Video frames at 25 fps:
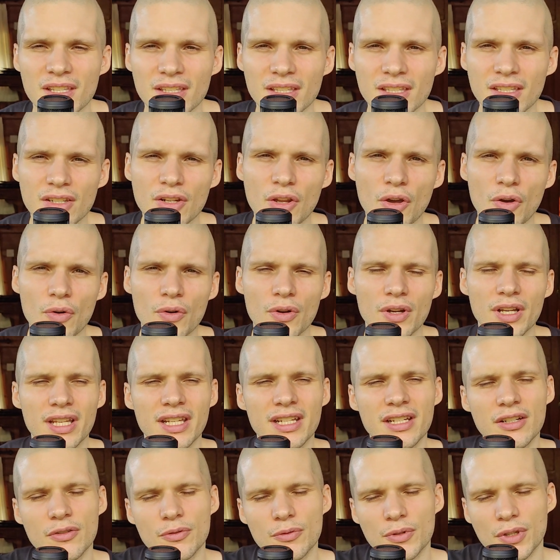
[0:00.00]
You know,
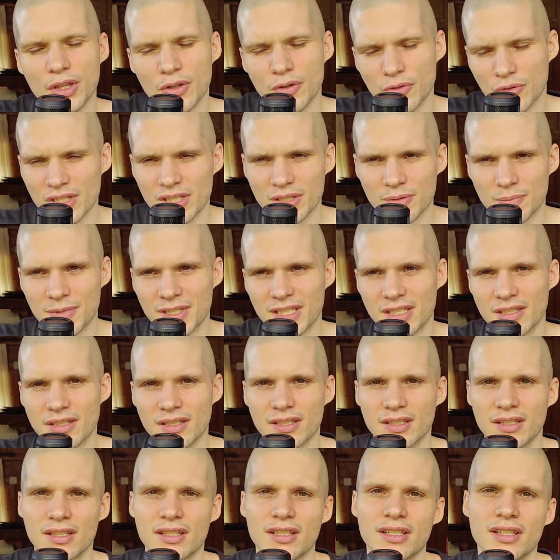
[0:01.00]
with
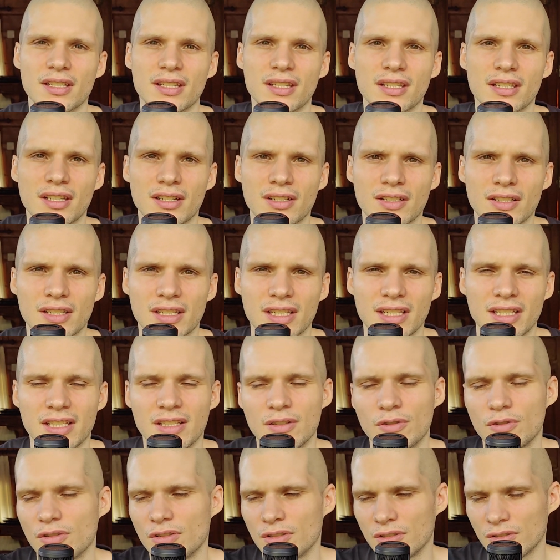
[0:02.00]
Christmas,
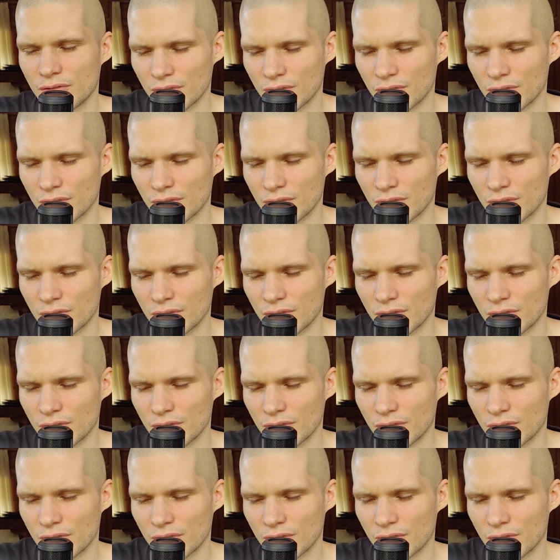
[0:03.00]
in